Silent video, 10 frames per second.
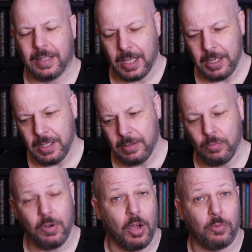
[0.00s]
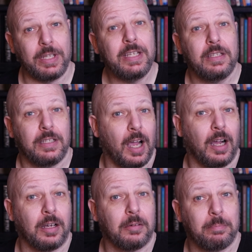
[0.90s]
they were only
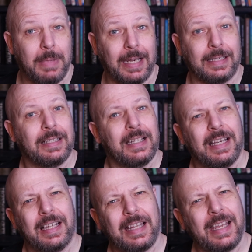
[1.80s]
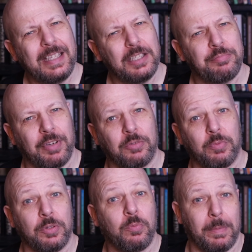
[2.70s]
young men, and they interbred
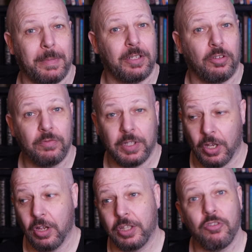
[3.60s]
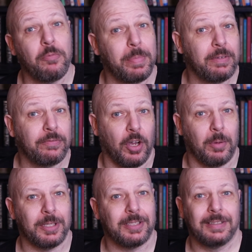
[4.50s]
with the women of the early European
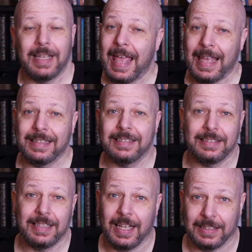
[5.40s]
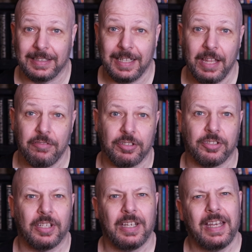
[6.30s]
farmers and the
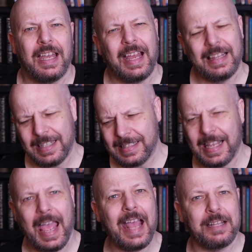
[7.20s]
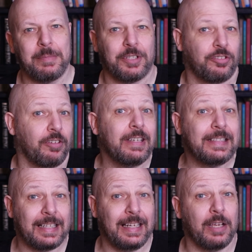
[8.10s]
hunter-gatherers. And this admixture
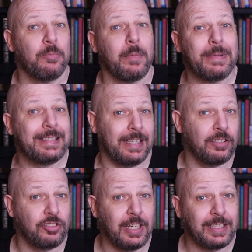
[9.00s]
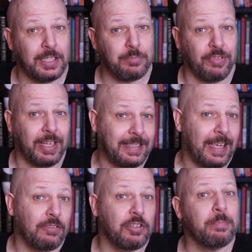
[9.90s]
is clear when we see a genetic breakdown